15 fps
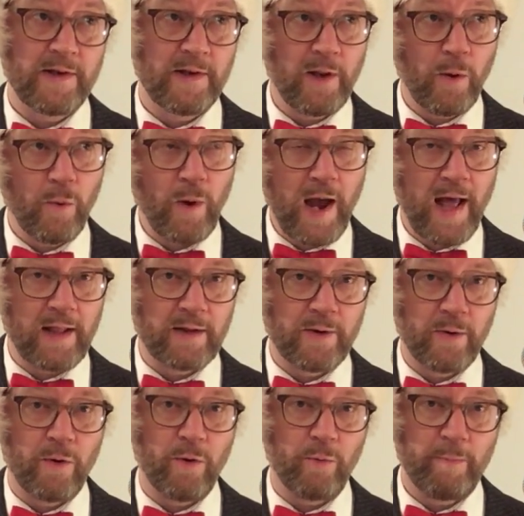low
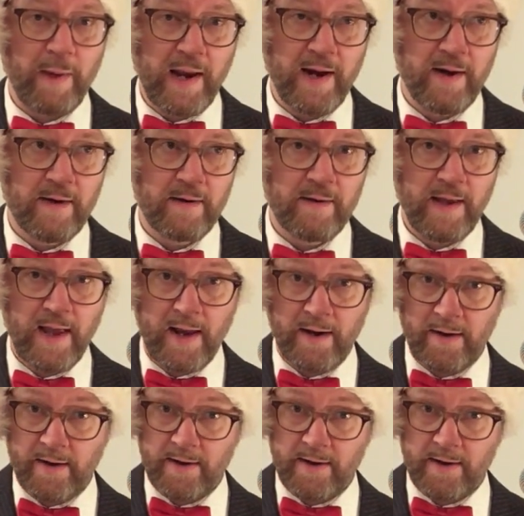alcohol beer and